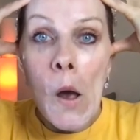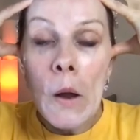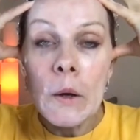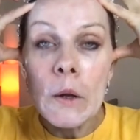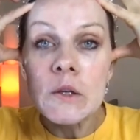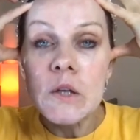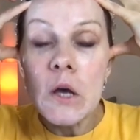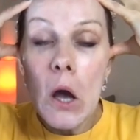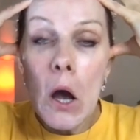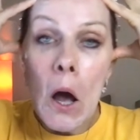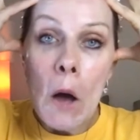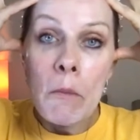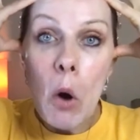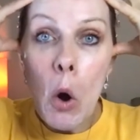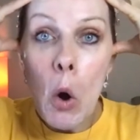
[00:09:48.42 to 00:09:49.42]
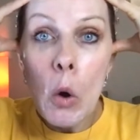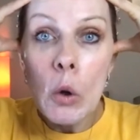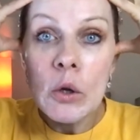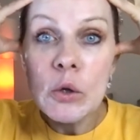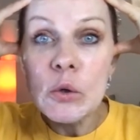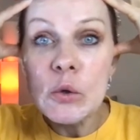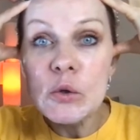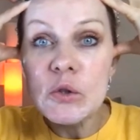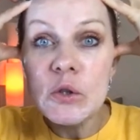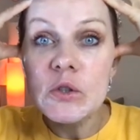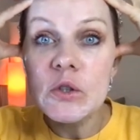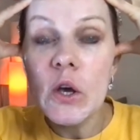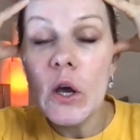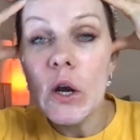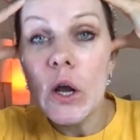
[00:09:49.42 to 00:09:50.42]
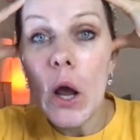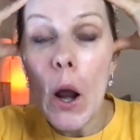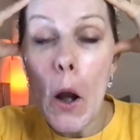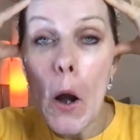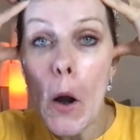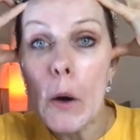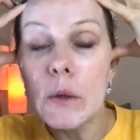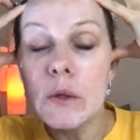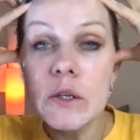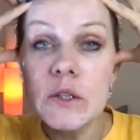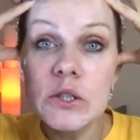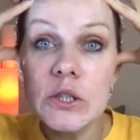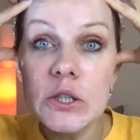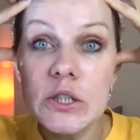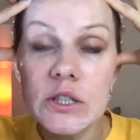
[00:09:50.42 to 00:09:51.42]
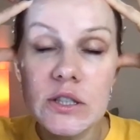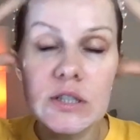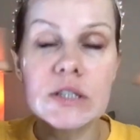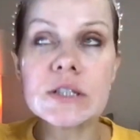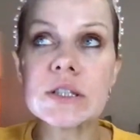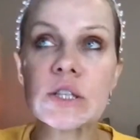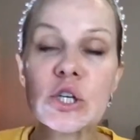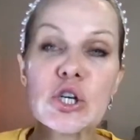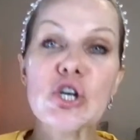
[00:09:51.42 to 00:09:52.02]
and they say, I'm only using skincare. That's it.